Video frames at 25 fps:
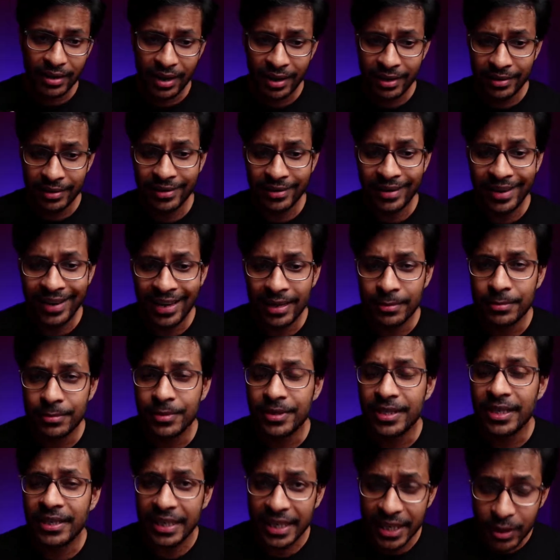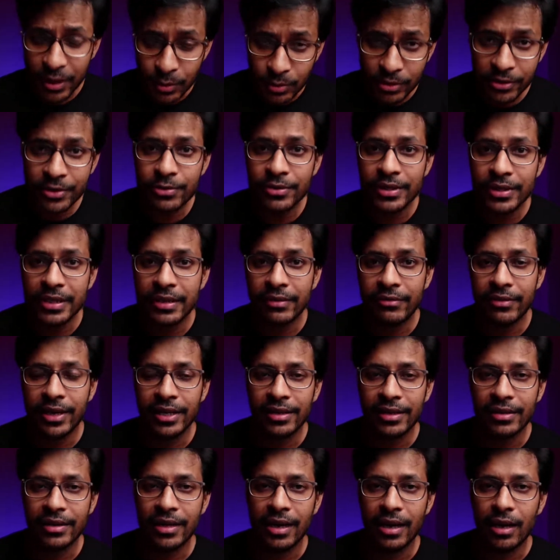are the apps that you are using
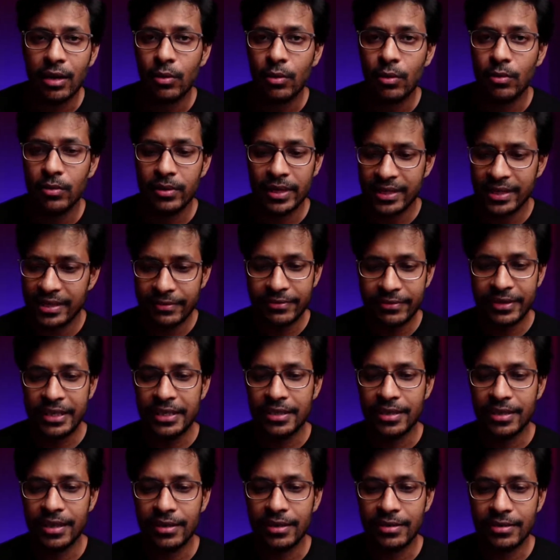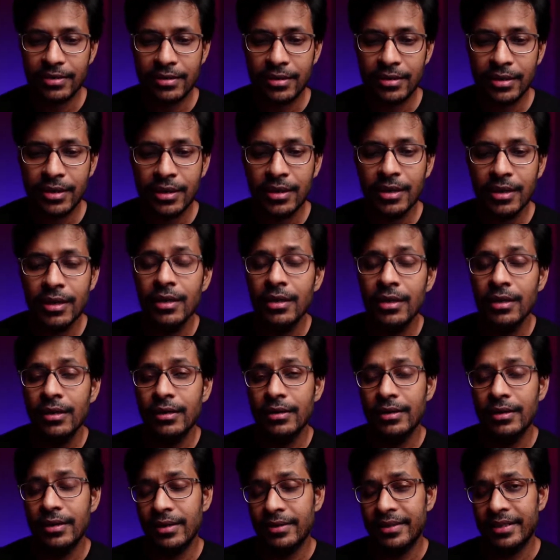right now. Let's have a
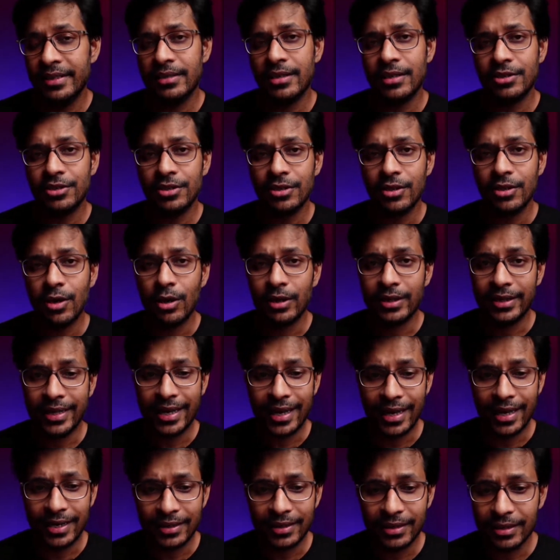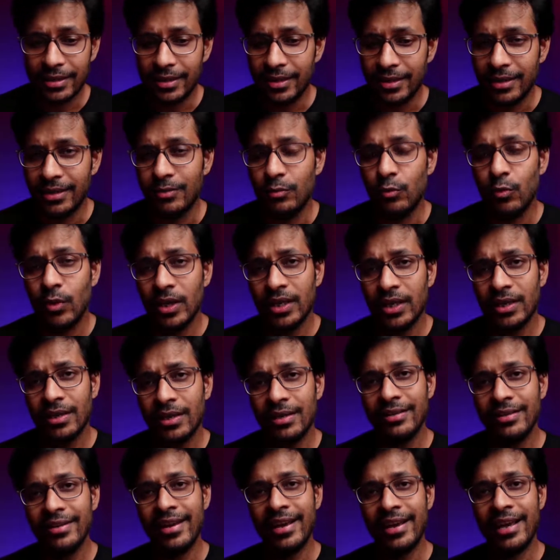discussion on that, and what
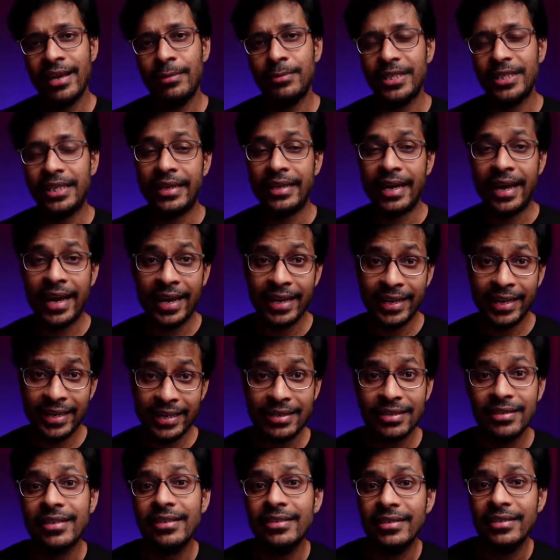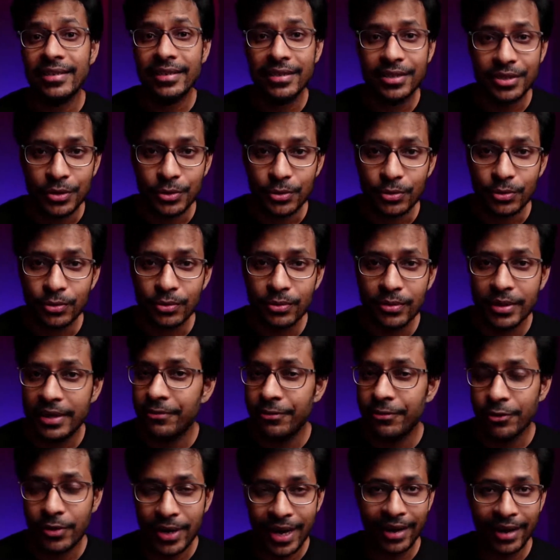are the apps that I can suggest you
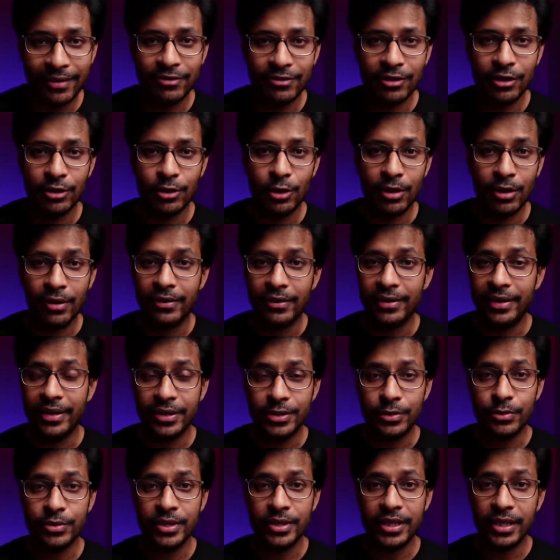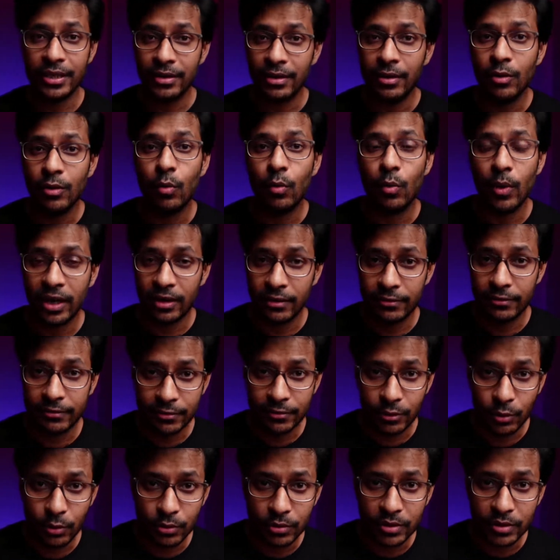if you have not already using one of
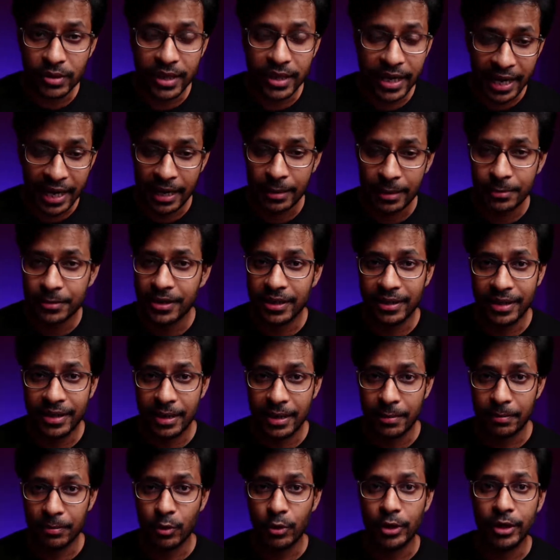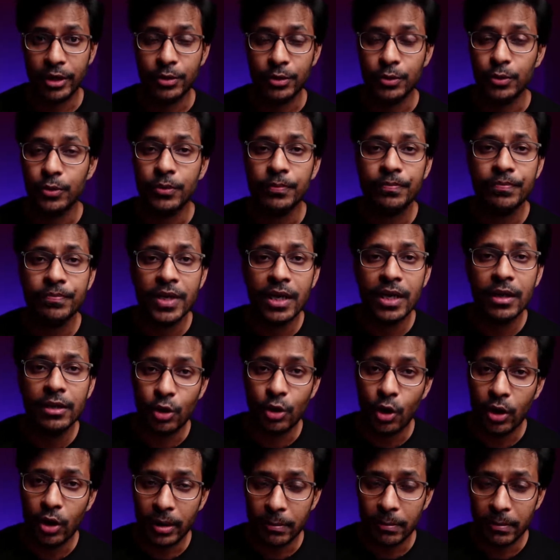those apps that I am going to
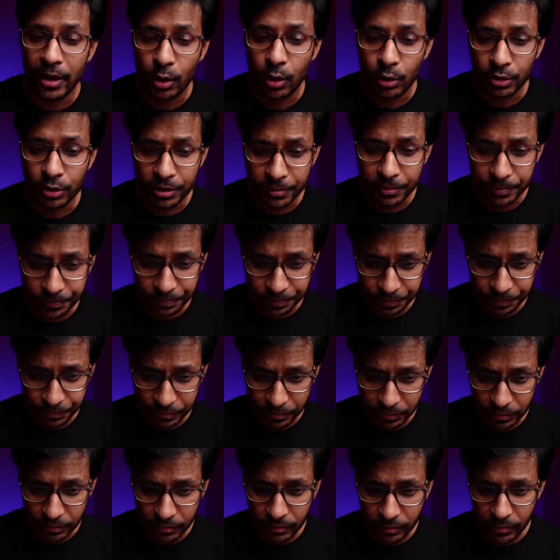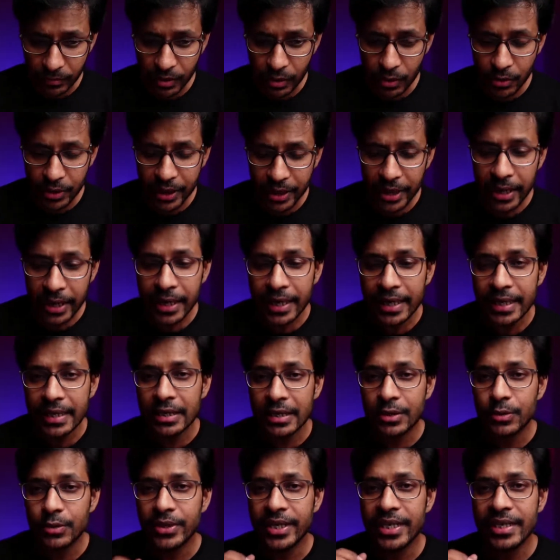talk about. Okay,
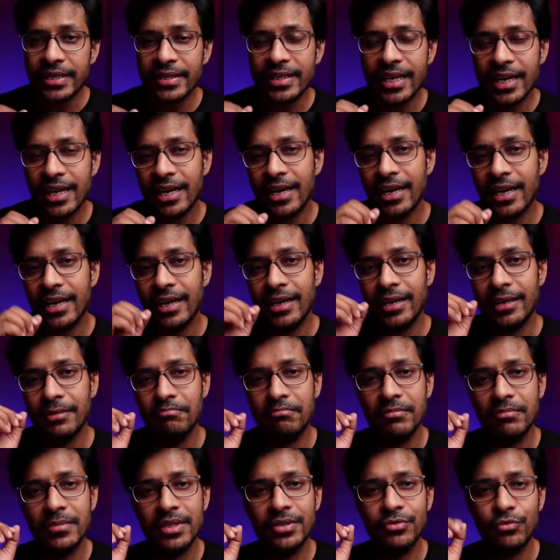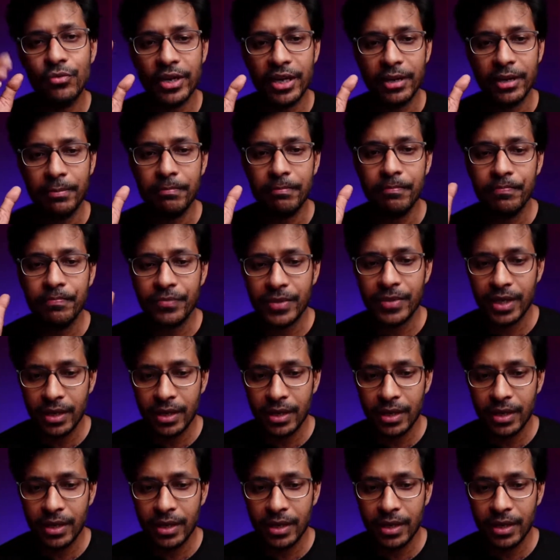in today's stream,